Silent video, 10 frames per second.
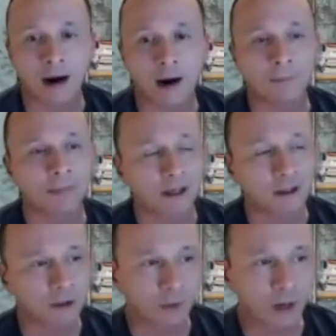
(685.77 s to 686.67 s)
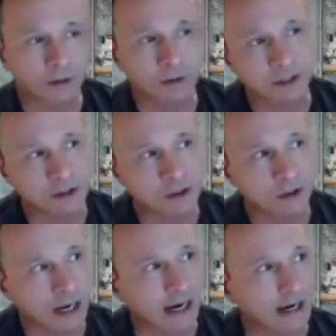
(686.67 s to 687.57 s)
And so while those things are
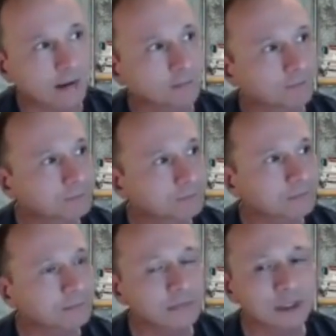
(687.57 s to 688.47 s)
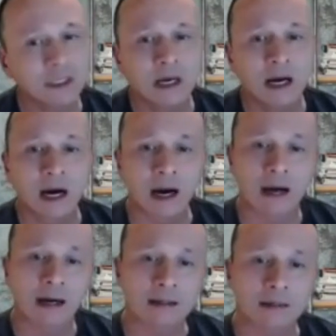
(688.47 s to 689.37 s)
great,
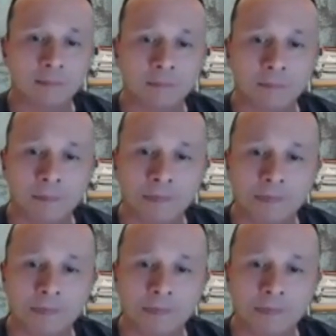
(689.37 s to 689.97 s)
they're